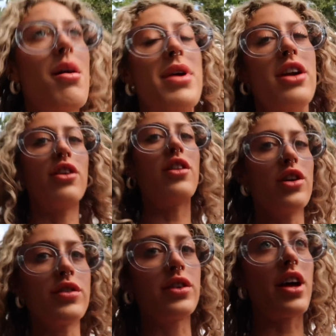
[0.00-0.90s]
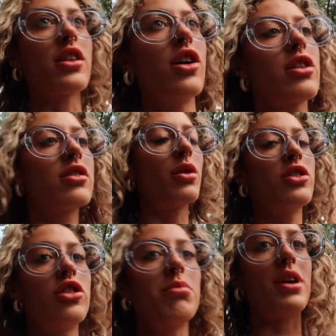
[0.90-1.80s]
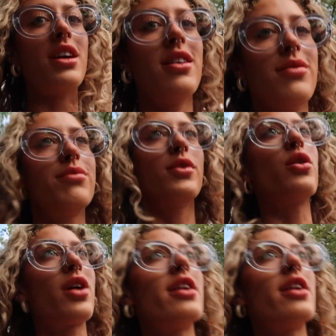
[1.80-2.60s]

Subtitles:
I made it out of the house for 9 o'clock, so I should be okay.